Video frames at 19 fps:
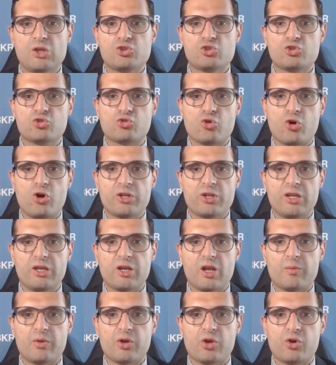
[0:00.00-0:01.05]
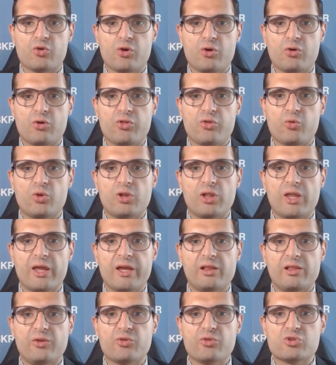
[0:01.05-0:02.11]
Strong economic growth will likely
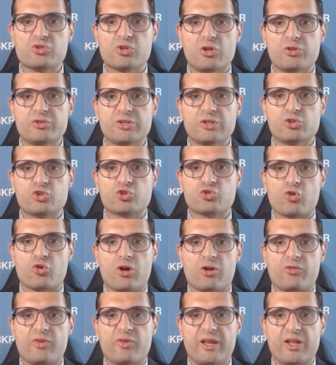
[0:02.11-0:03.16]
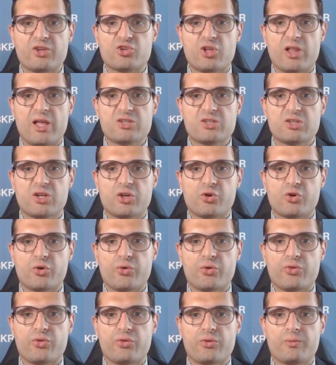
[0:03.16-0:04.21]
result in strong financial asset growth.